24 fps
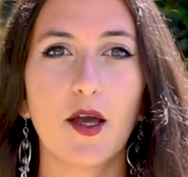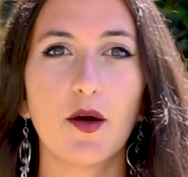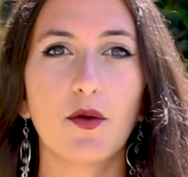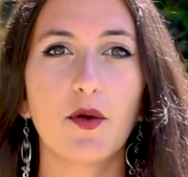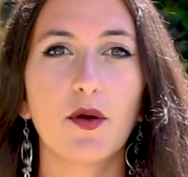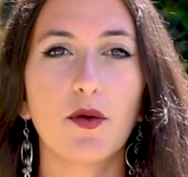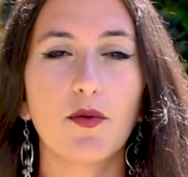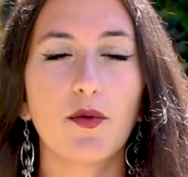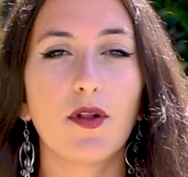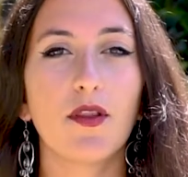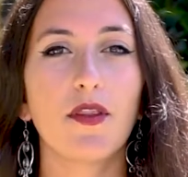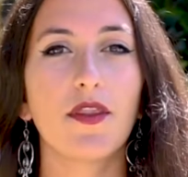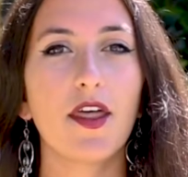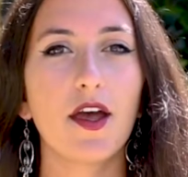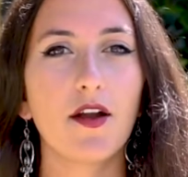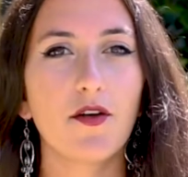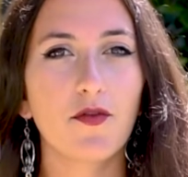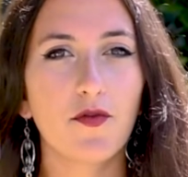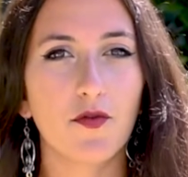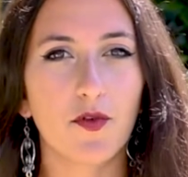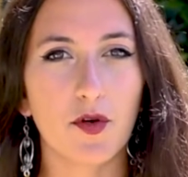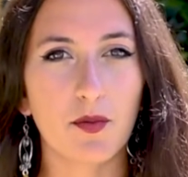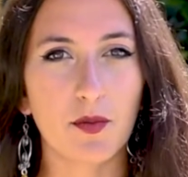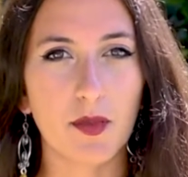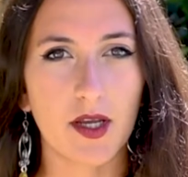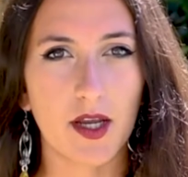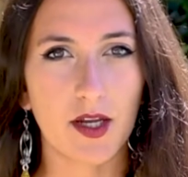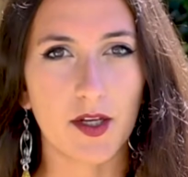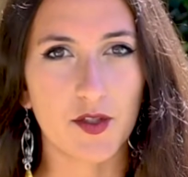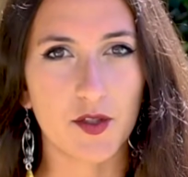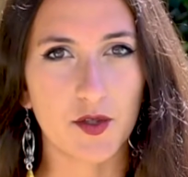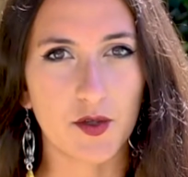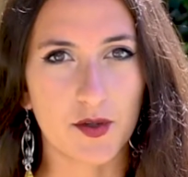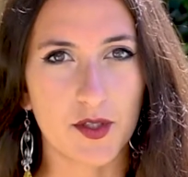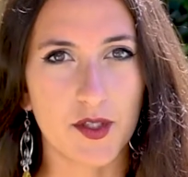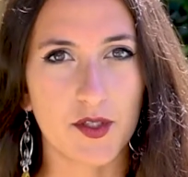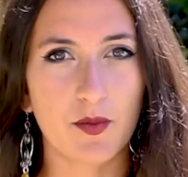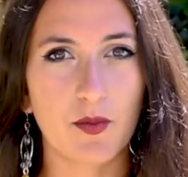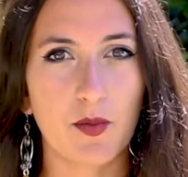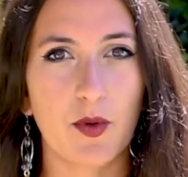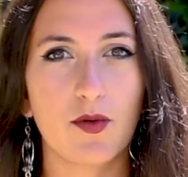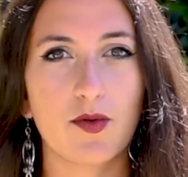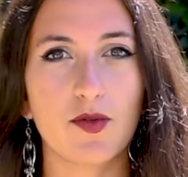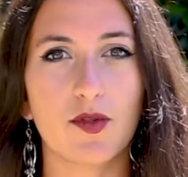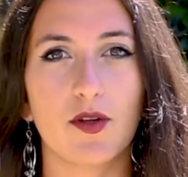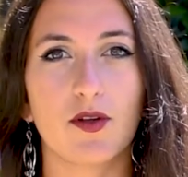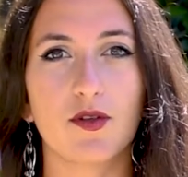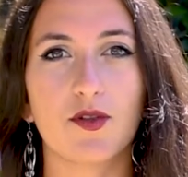We will therefore be at your
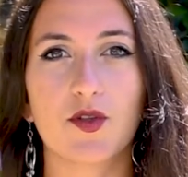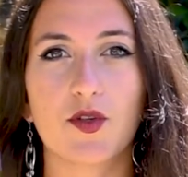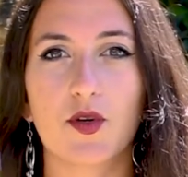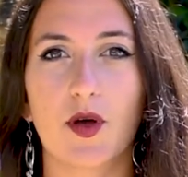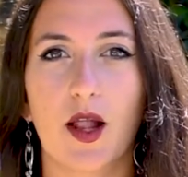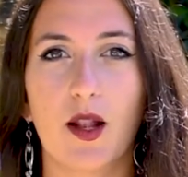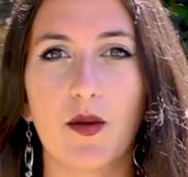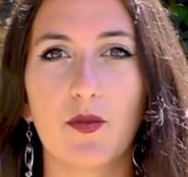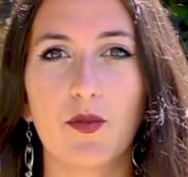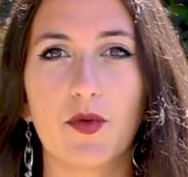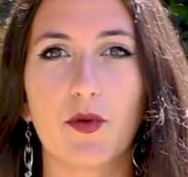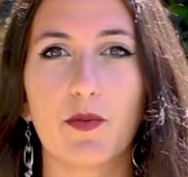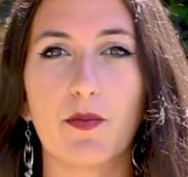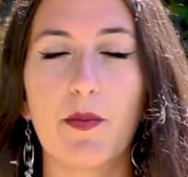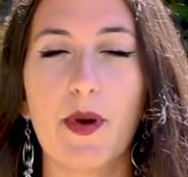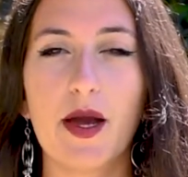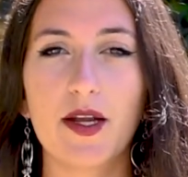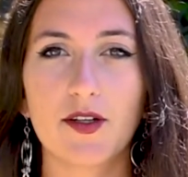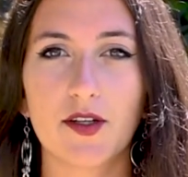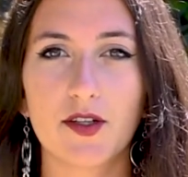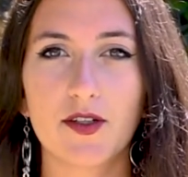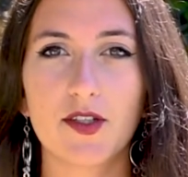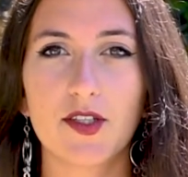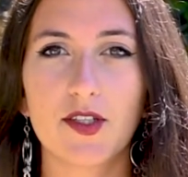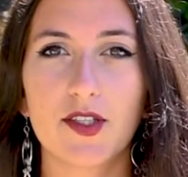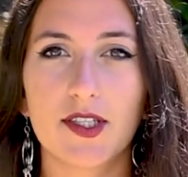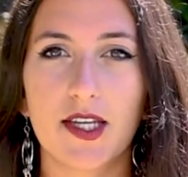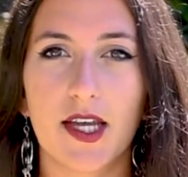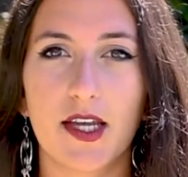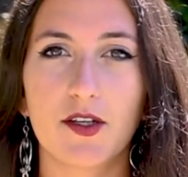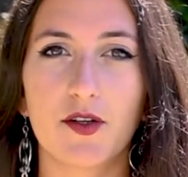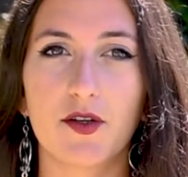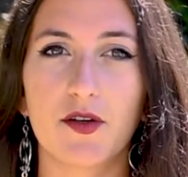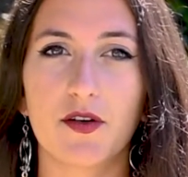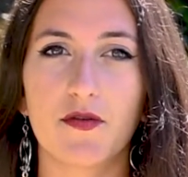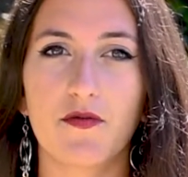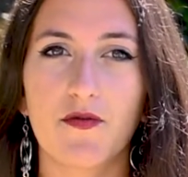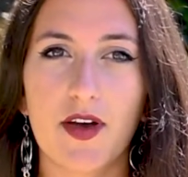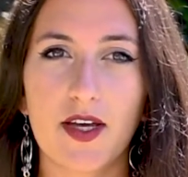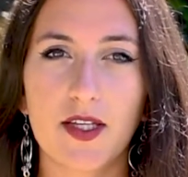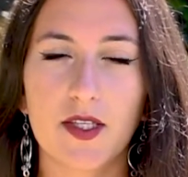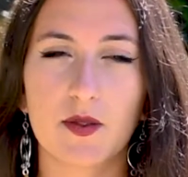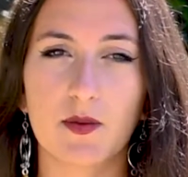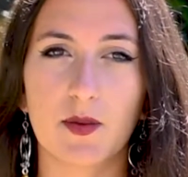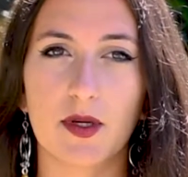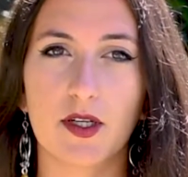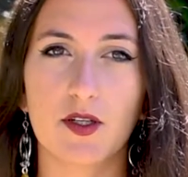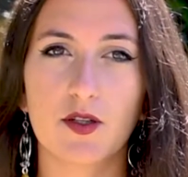disposal to help you better understand your
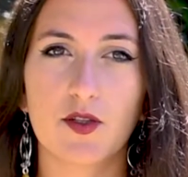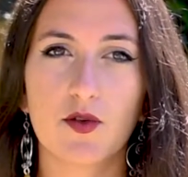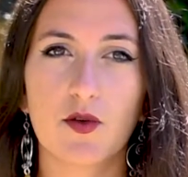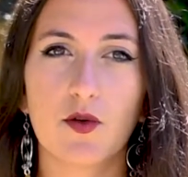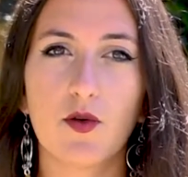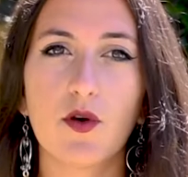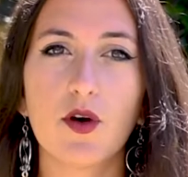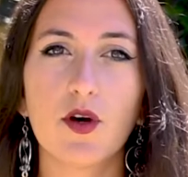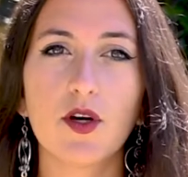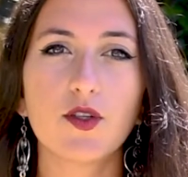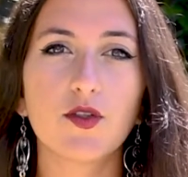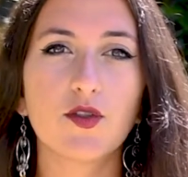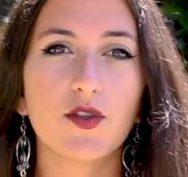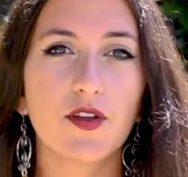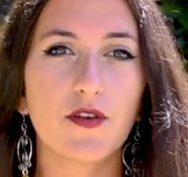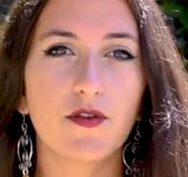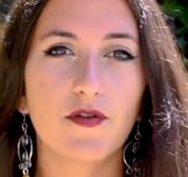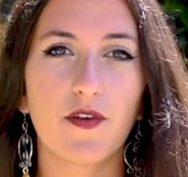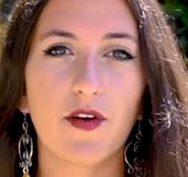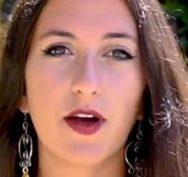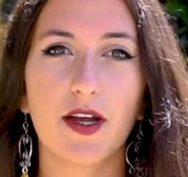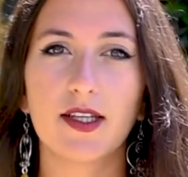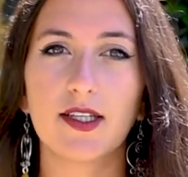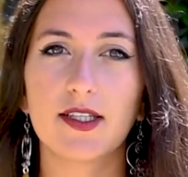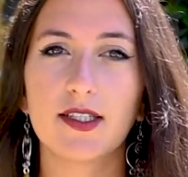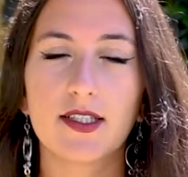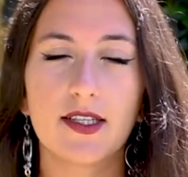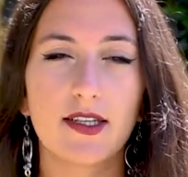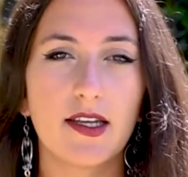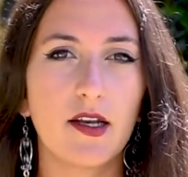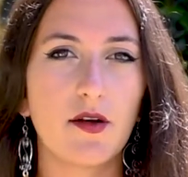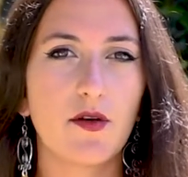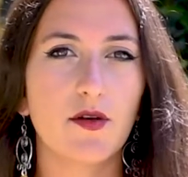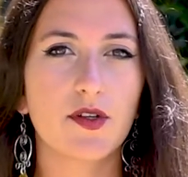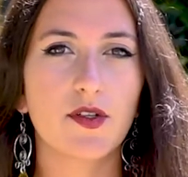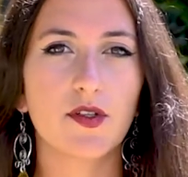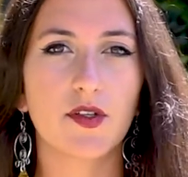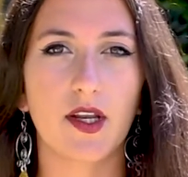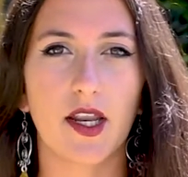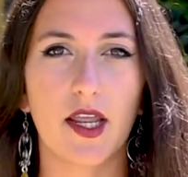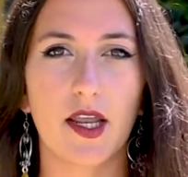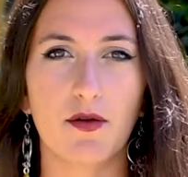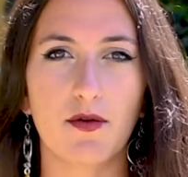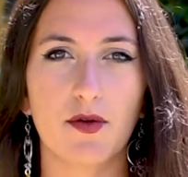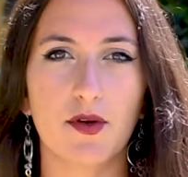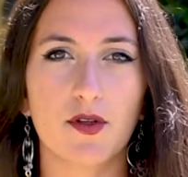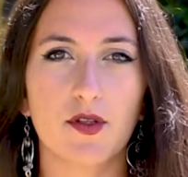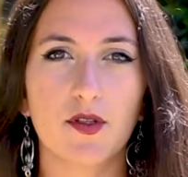investment or to define tailored
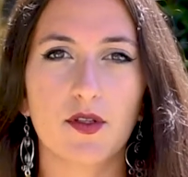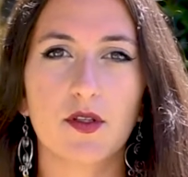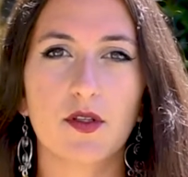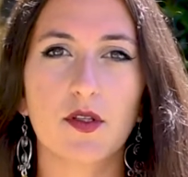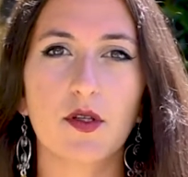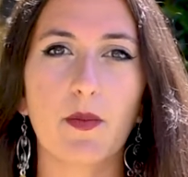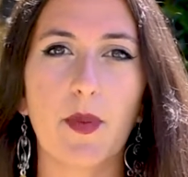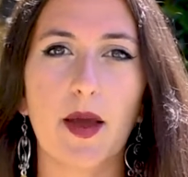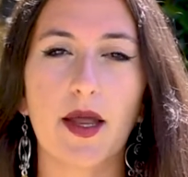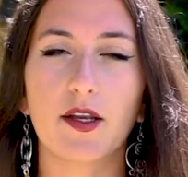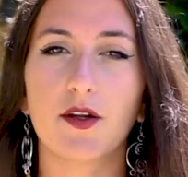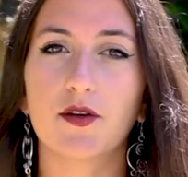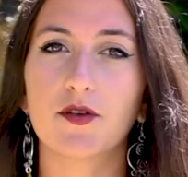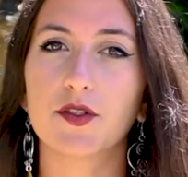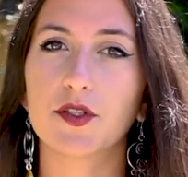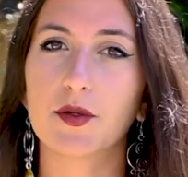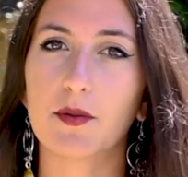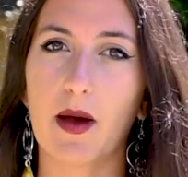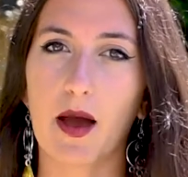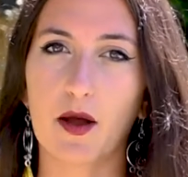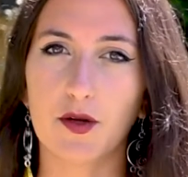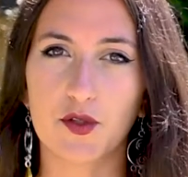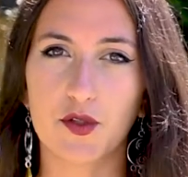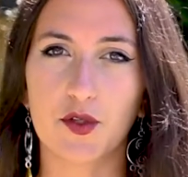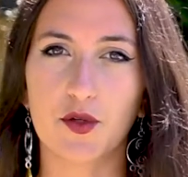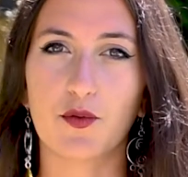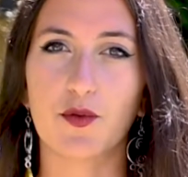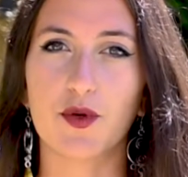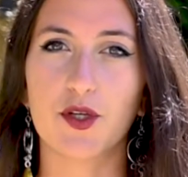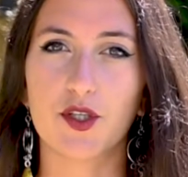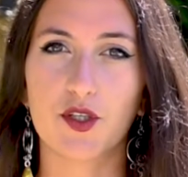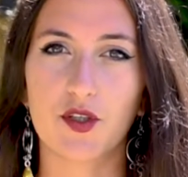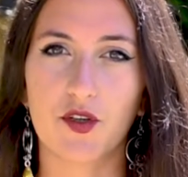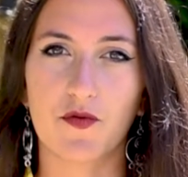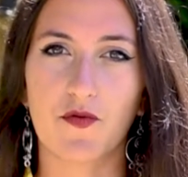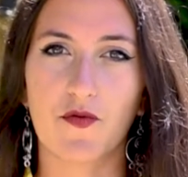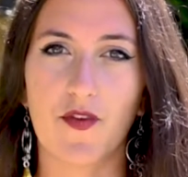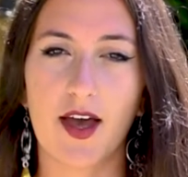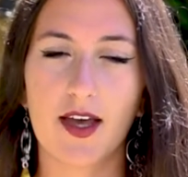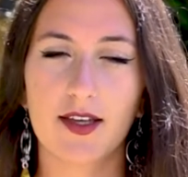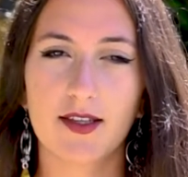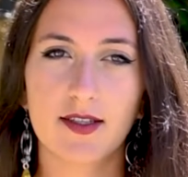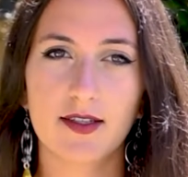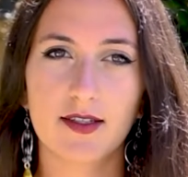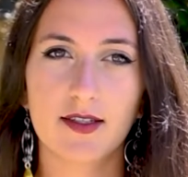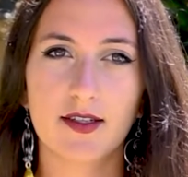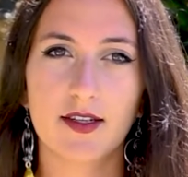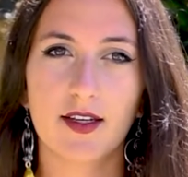scenarios depending on the amount you wish to
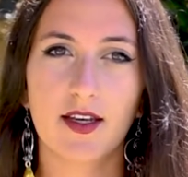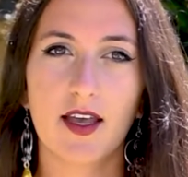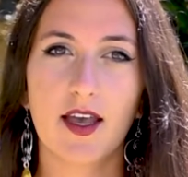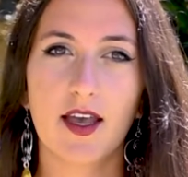invest.